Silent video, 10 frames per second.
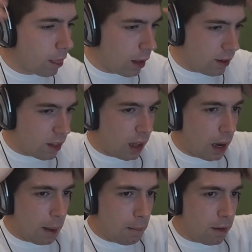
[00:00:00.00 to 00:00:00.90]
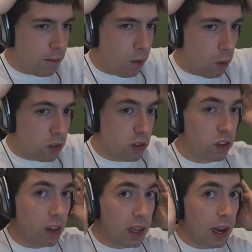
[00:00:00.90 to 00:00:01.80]
is the clamping force.
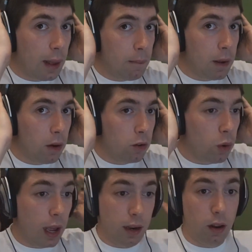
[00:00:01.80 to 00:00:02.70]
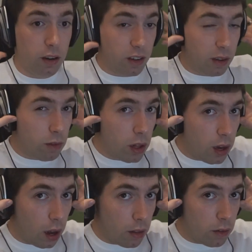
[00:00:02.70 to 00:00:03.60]
So they clamp in head nicely, but you
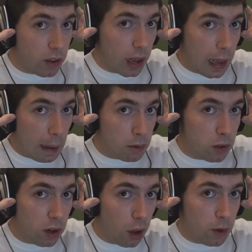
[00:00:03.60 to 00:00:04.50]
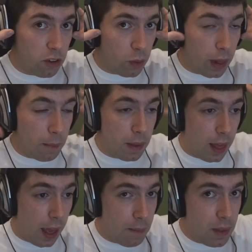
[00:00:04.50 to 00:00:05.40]
know, there is absolutely no issue with that bit
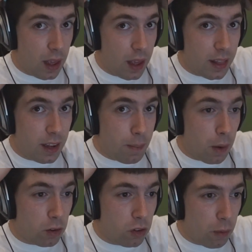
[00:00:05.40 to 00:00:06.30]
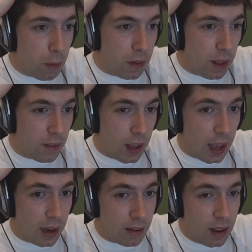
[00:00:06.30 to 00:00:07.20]
there. This bit on top, on the other
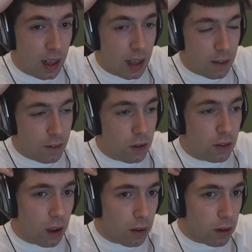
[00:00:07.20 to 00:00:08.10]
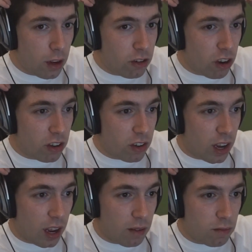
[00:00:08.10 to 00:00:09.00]
hand, if you don't adjust
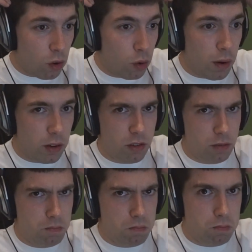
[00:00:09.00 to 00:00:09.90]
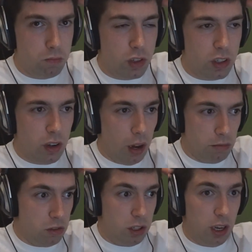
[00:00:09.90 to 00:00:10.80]
it almost
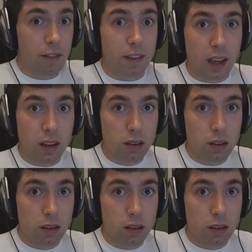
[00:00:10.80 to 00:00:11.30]
to nothing,